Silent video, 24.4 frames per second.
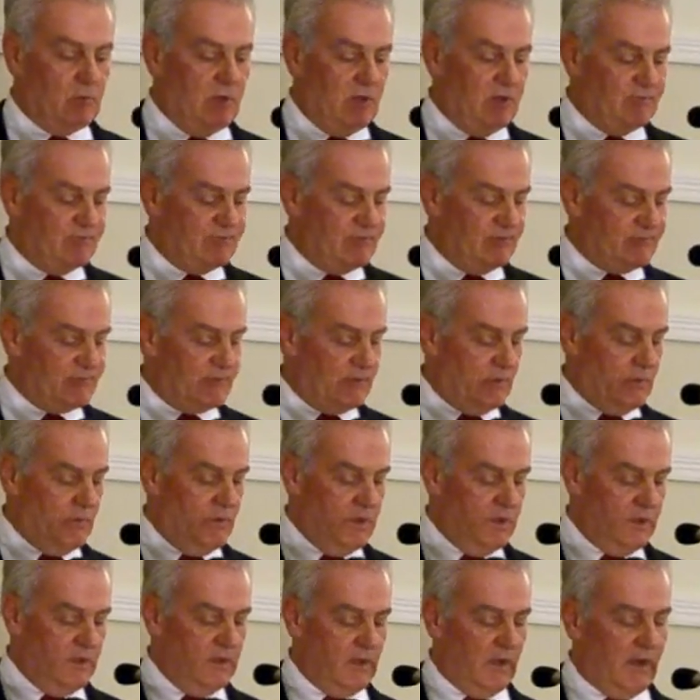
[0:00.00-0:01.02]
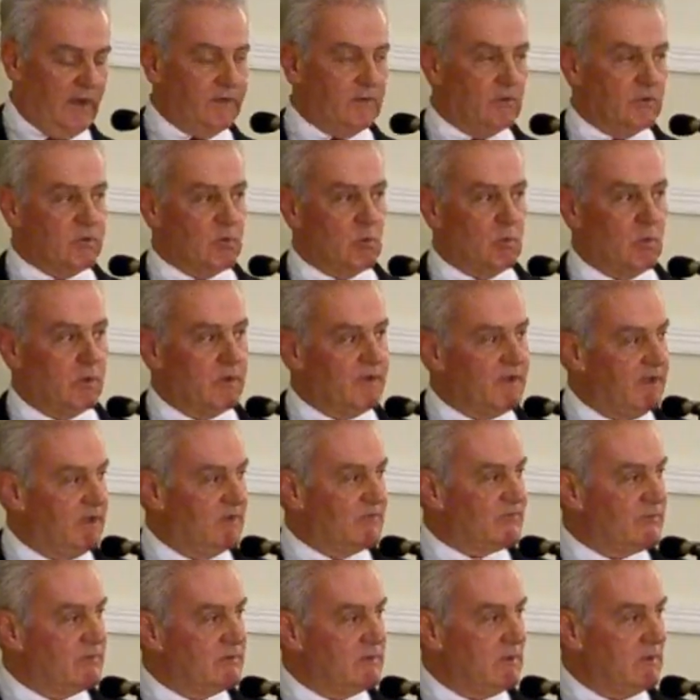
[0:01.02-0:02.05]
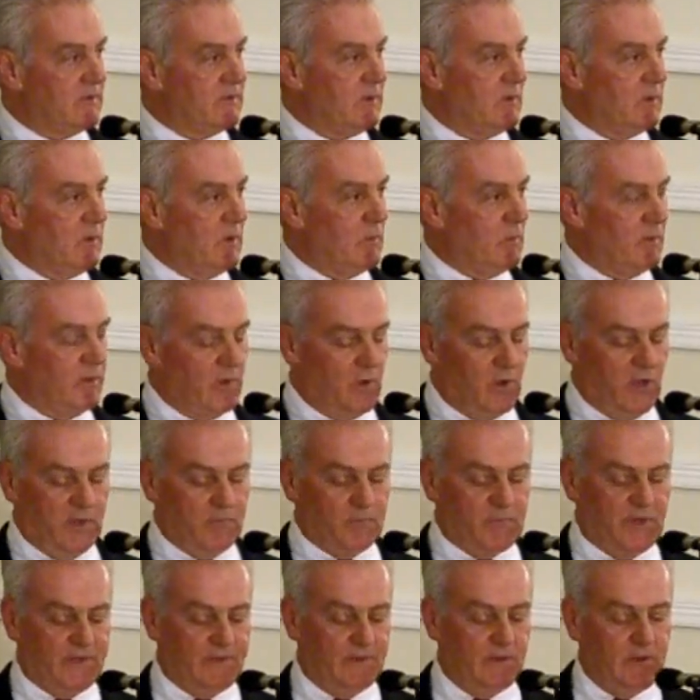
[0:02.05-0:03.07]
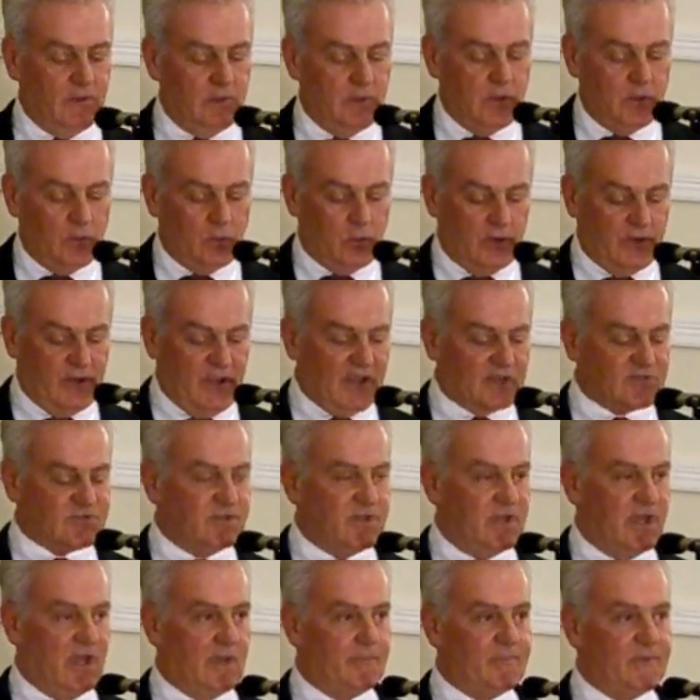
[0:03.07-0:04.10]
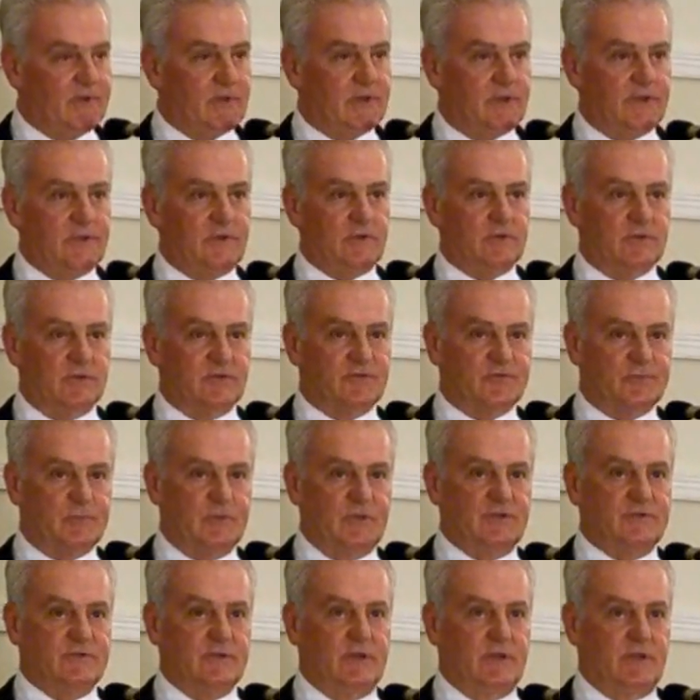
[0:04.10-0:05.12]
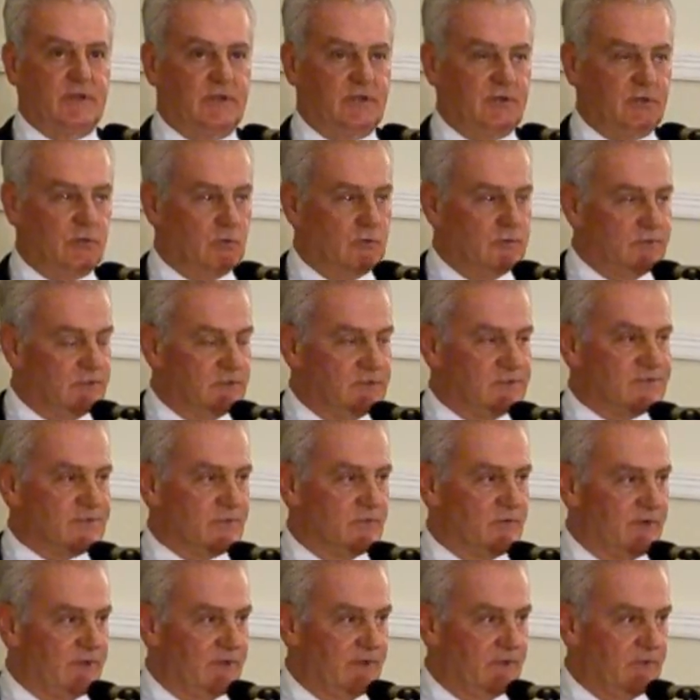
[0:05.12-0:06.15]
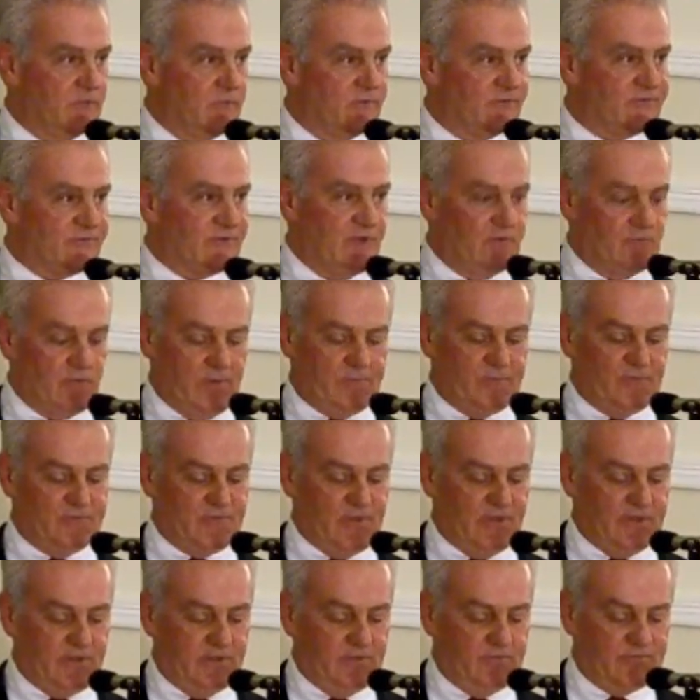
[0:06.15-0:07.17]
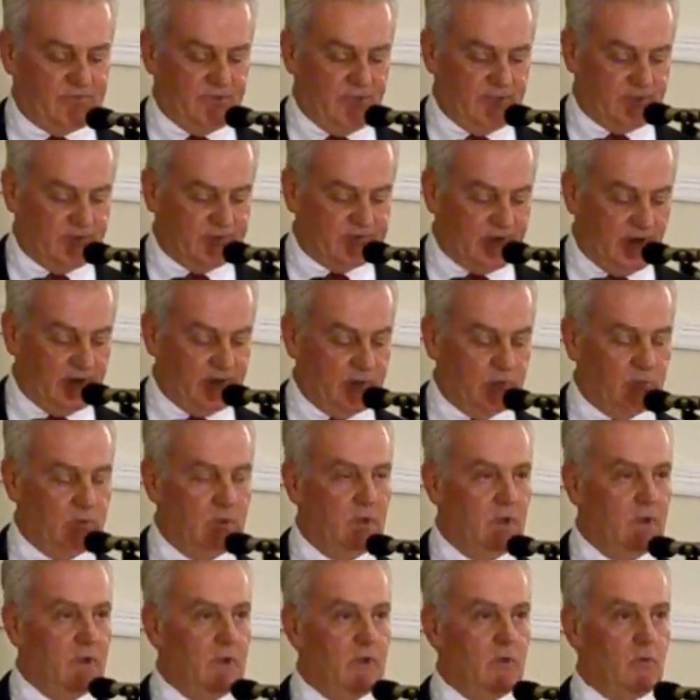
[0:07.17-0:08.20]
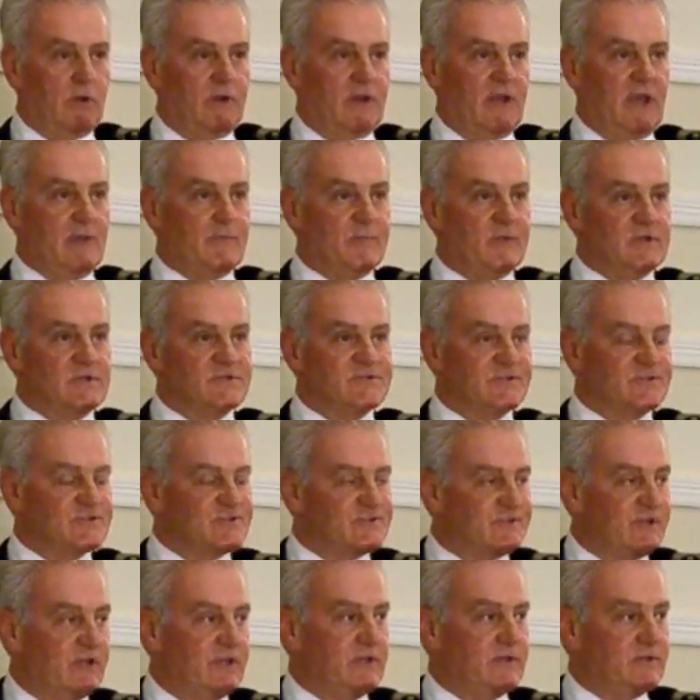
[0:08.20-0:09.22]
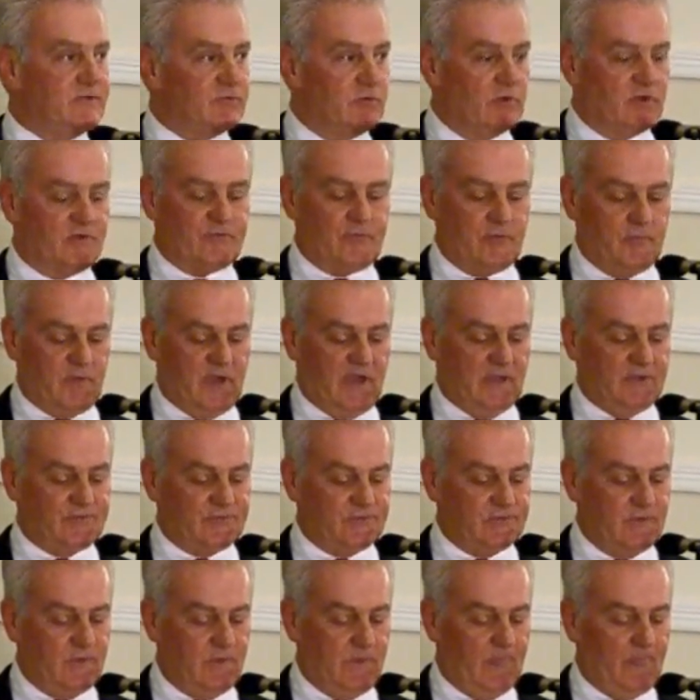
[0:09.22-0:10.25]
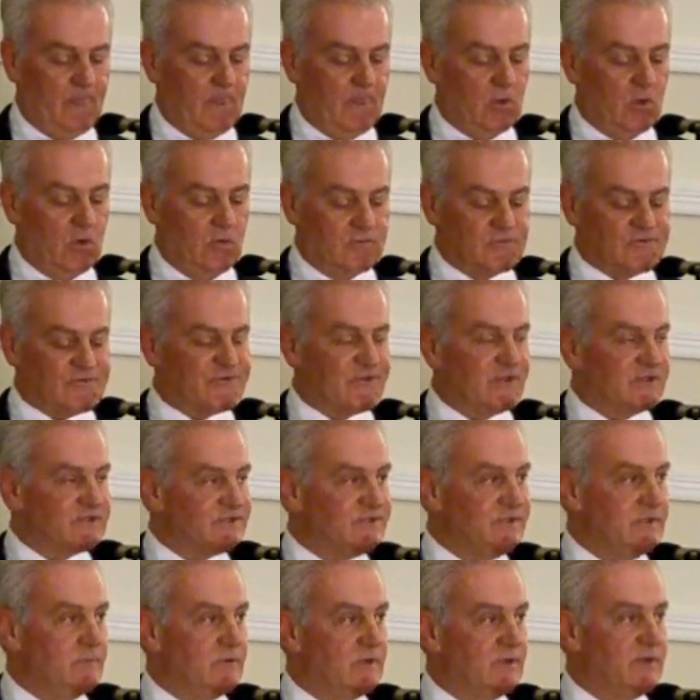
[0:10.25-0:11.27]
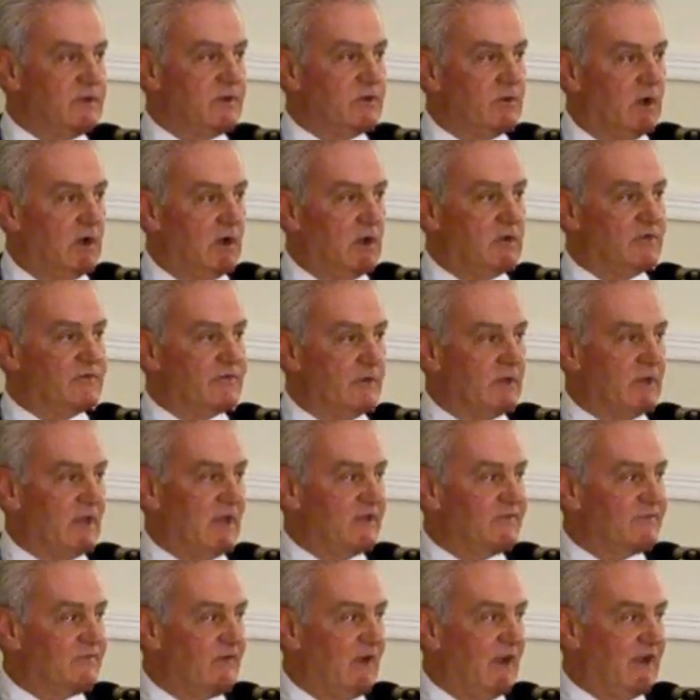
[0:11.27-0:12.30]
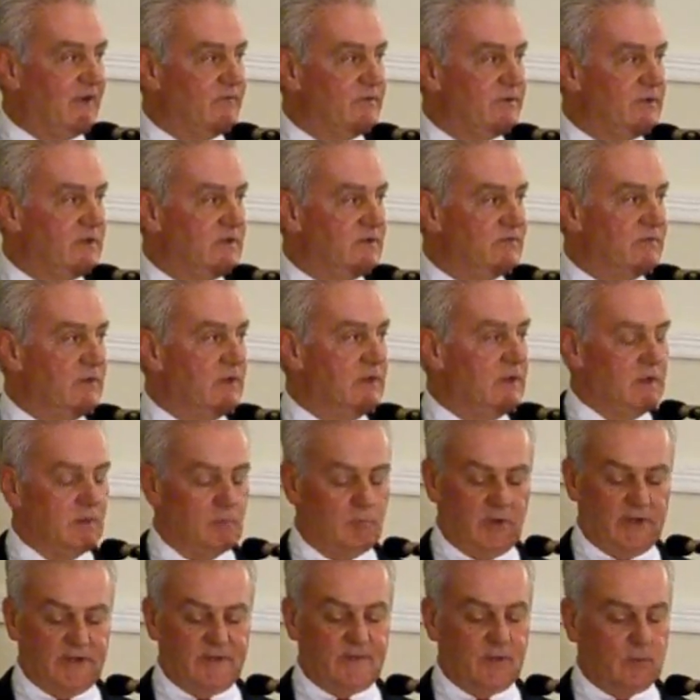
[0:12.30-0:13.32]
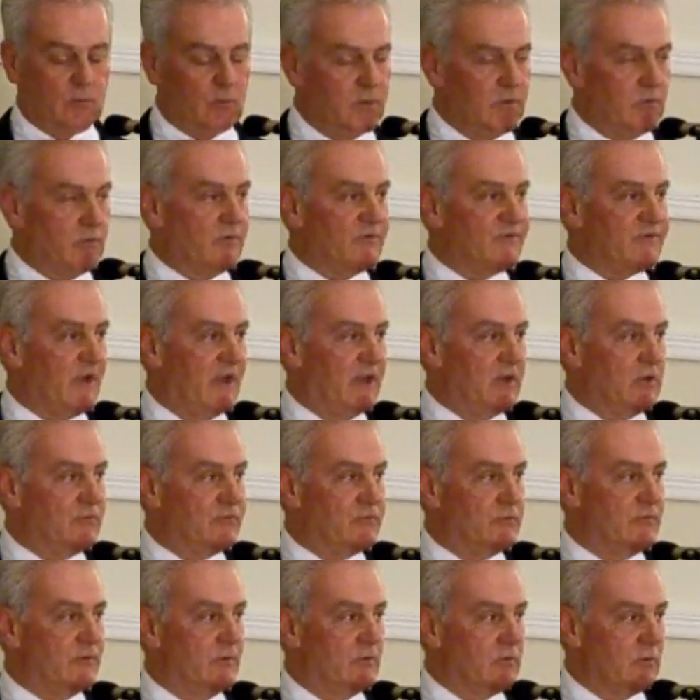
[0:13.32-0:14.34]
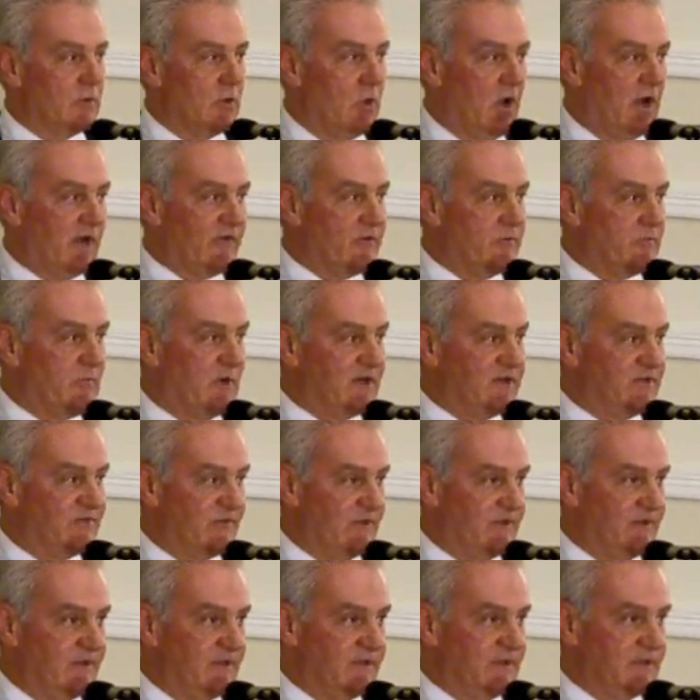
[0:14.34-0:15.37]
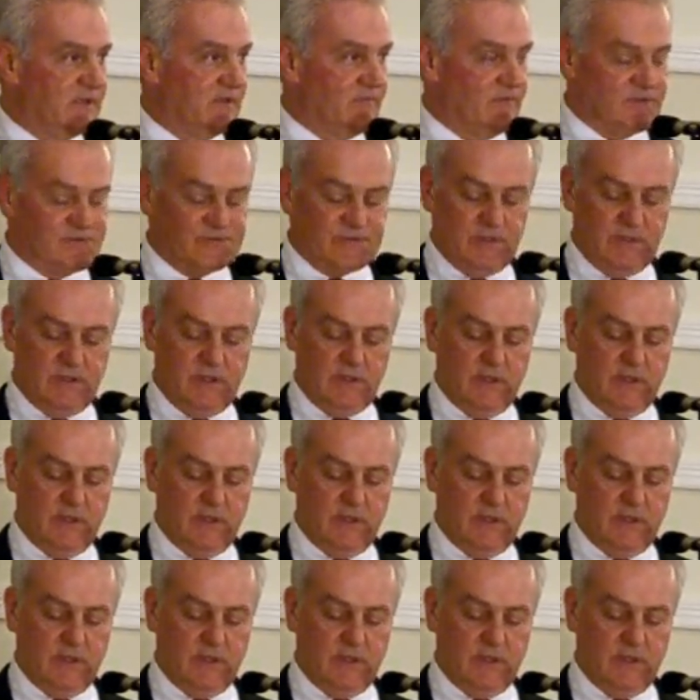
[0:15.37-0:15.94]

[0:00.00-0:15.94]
I was, just so, I know you weren't here, so you don't know what went on, but what actually happened, and you can speak to any of the unions or any of the state representatives, and they can tell you, what happened is the state took from us over $60 million in the last 5 years, money that we were entitled to. There were lottery monies they didn't give us.